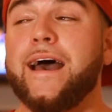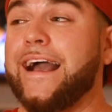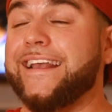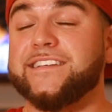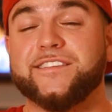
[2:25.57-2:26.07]

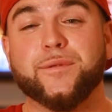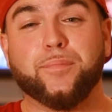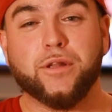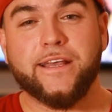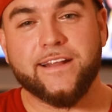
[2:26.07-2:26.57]
against the
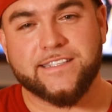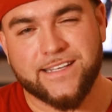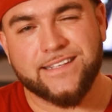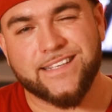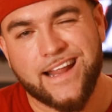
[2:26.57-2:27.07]
depleted
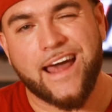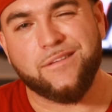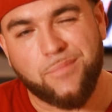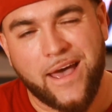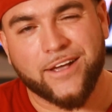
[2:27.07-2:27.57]
Cincinnati
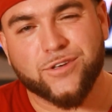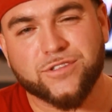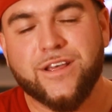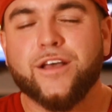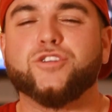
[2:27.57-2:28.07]

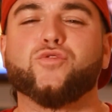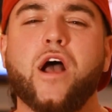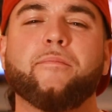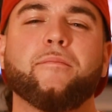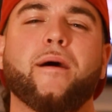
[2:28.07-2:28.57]
Bengals,
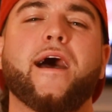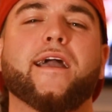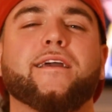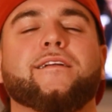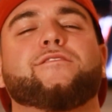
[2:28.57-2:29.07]
dropping
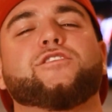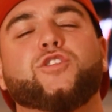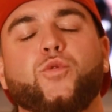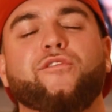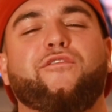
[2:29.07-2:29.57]
back to
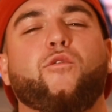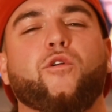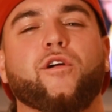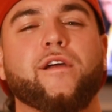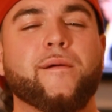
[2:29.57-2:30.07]
2-4.